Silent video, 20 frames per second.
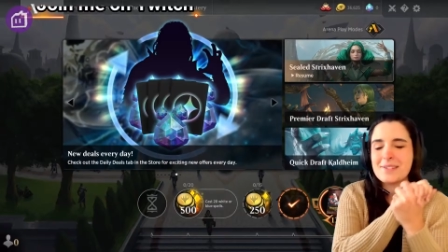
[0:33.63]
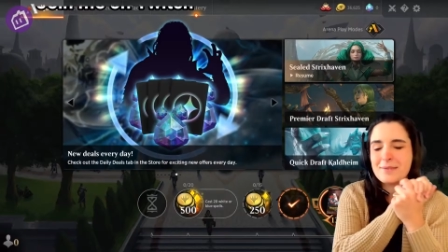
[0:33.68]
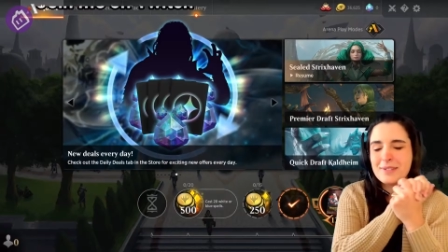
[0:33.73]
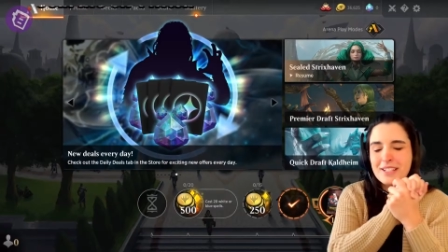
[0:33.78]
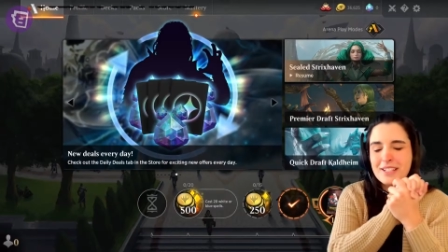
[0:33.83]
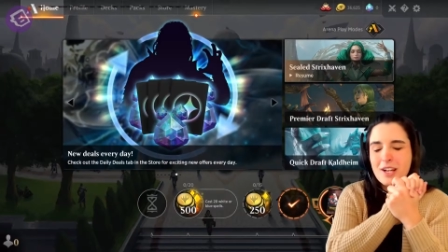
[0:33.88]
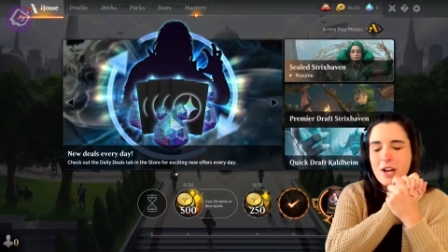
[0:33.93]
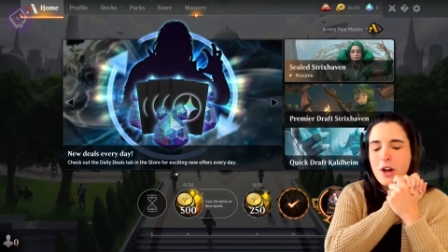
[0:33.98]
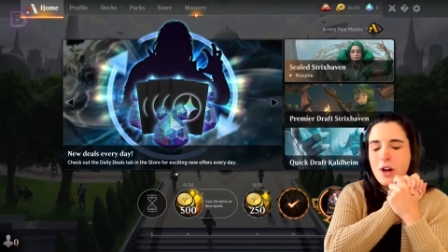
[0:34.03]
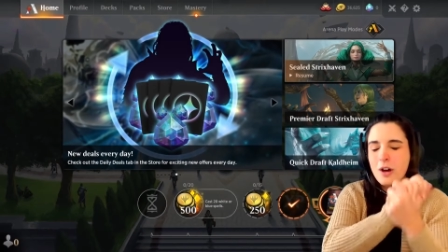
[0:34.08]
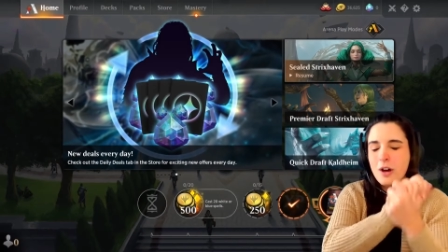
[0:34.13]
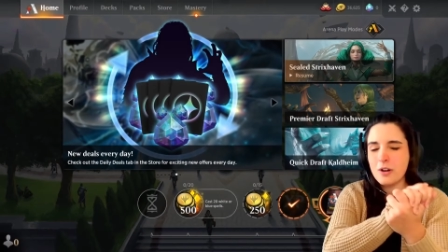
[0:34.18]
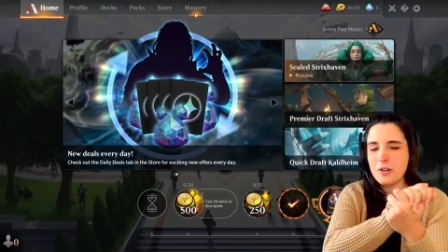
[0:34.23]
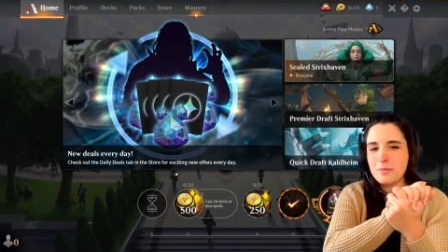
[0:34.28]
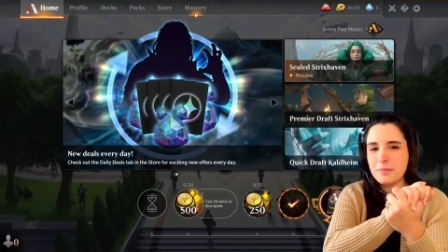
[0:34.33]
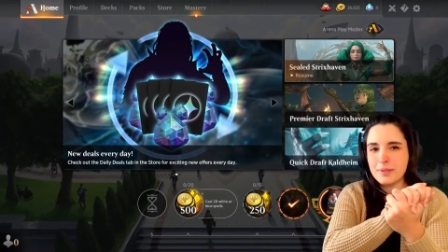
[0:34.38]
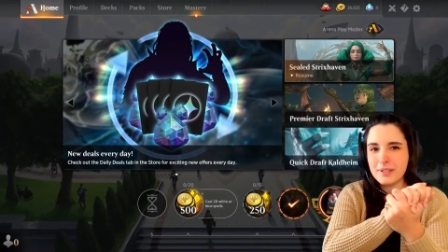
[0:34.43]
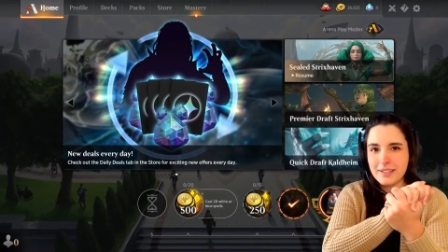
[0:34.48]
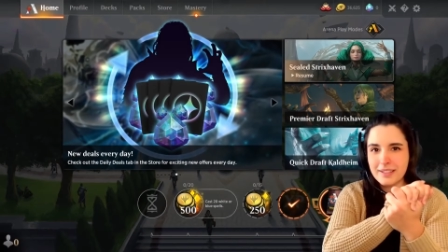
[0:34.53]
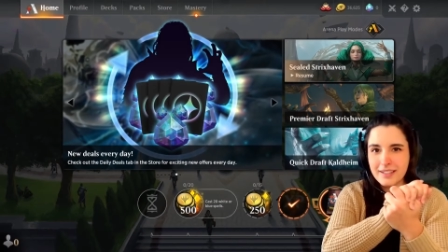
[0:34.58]
going to
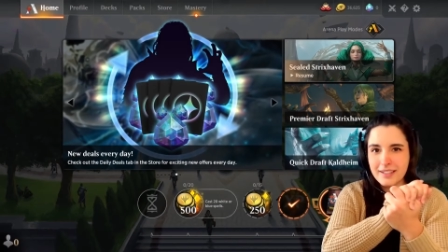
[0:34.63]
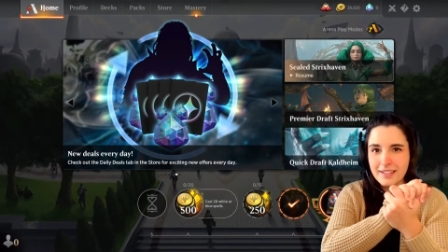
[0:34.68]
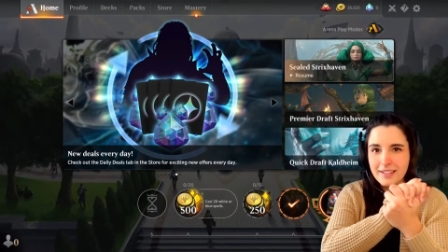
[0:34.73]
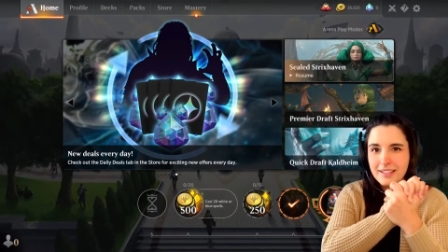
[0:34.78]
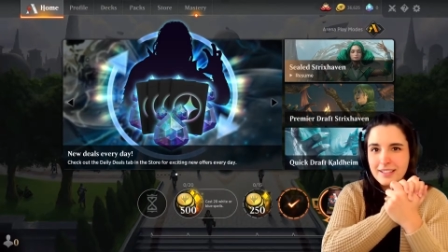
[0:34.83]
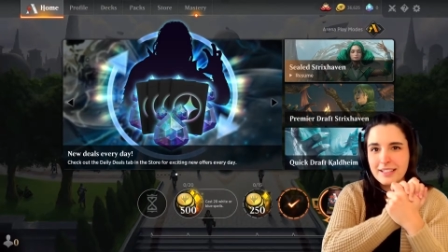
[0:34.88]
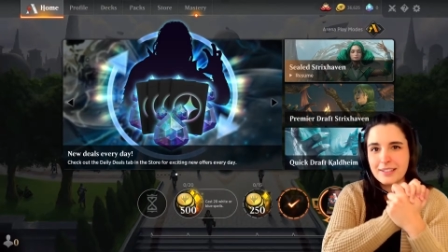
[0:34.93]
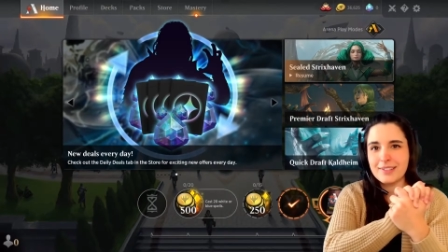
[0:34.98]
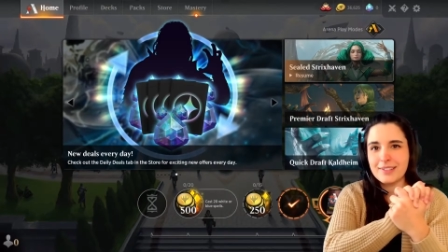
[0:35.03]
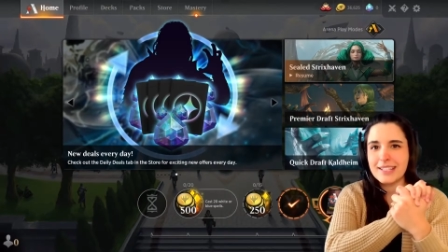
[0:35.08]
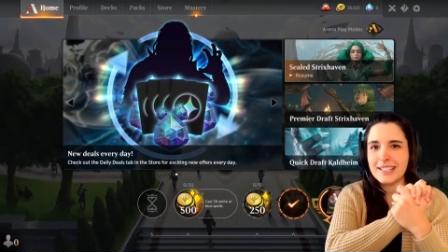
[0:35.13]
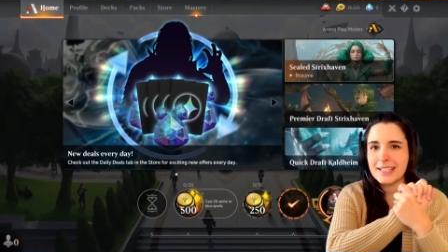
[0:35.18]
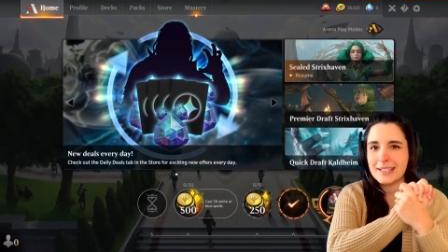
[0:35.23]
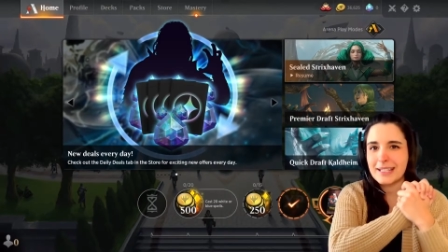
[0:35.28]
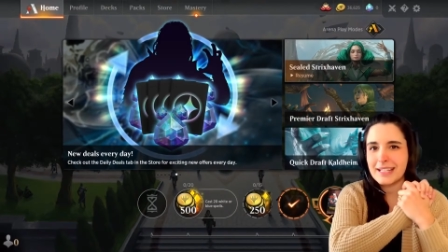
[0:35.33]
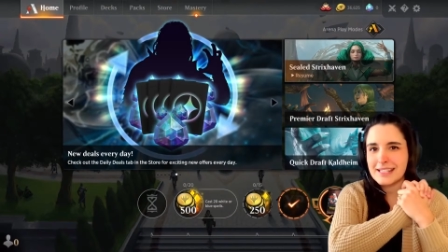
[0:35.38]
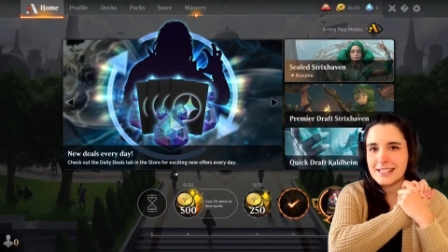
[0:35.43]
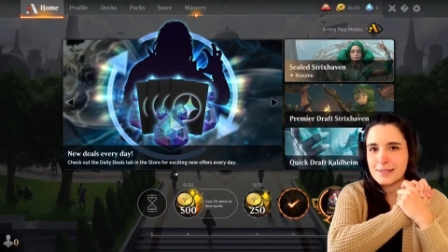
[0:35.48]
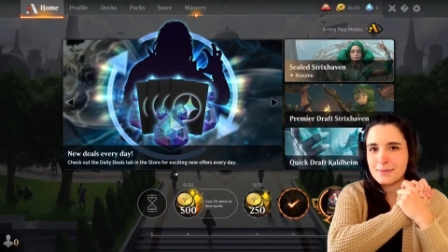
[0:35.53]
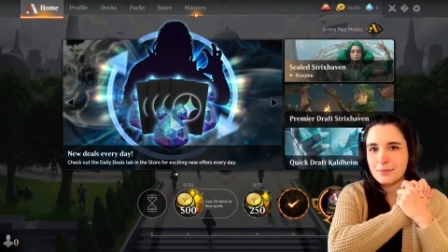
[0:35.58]
hope that we can
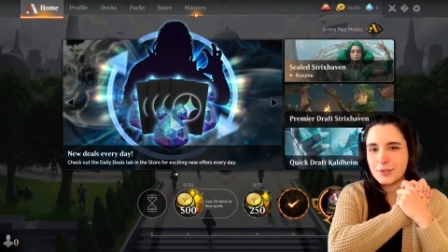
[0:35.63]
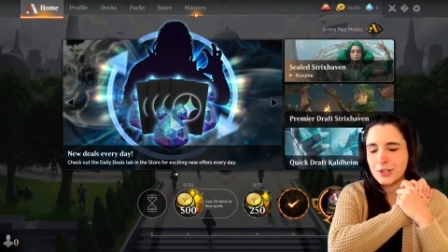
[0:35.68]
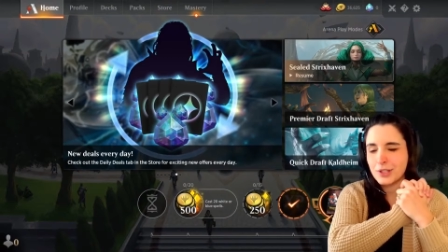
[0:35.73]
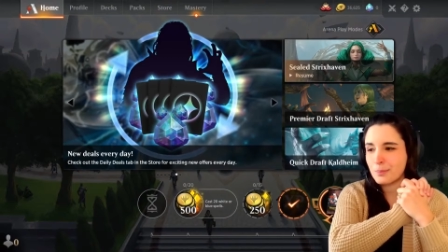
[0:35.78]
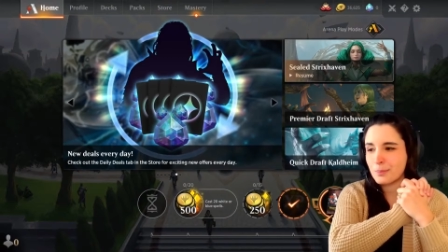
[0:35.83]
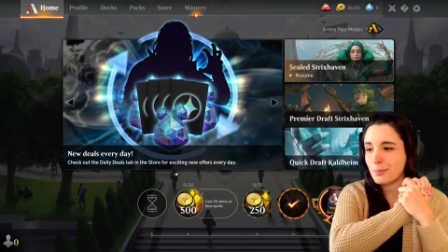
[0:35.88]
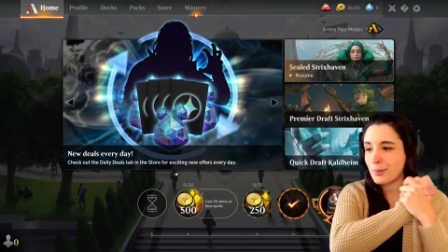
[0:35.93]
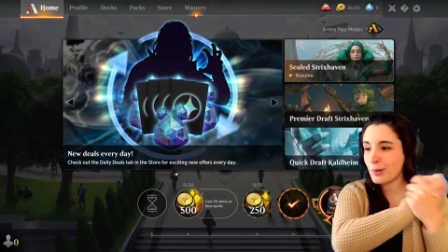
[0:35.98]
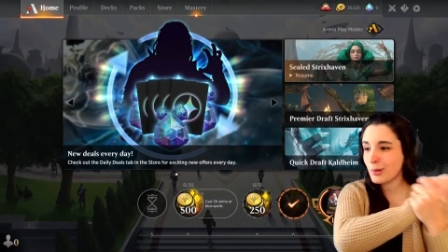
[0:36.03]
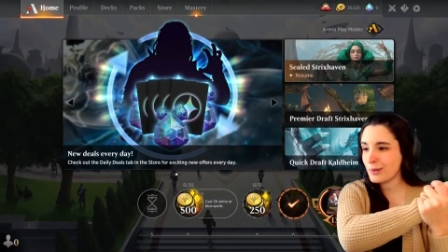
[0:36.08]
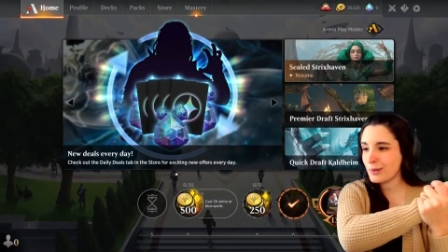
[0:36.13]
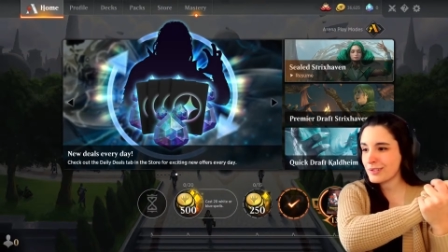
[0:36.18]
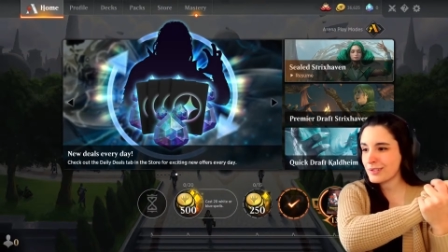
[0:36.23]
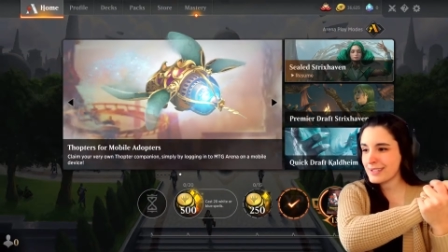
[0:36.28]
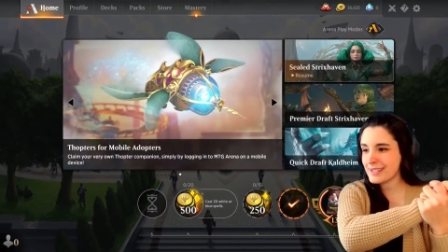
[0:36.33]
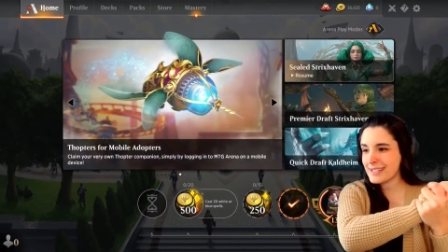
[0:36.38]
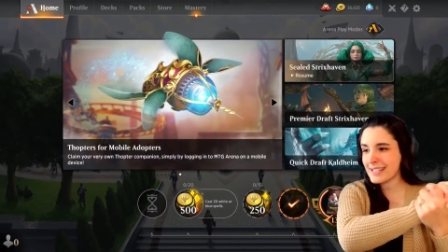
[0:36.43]
get some good pulls,